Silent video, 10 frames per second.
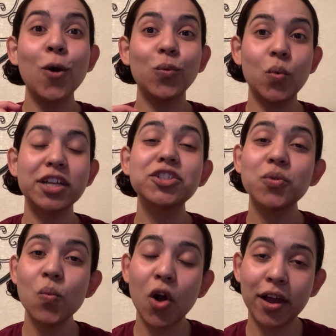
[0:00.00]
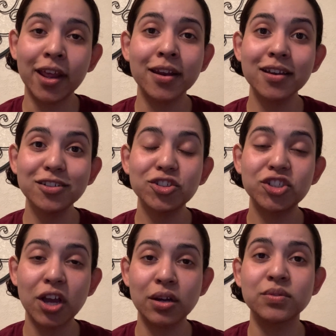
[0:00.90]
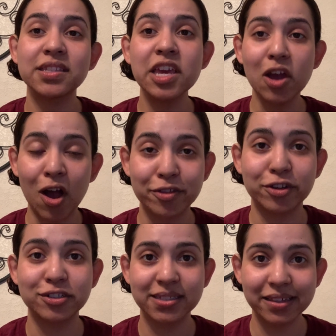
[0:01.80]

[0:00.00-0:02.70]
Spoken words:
Which one shows the author's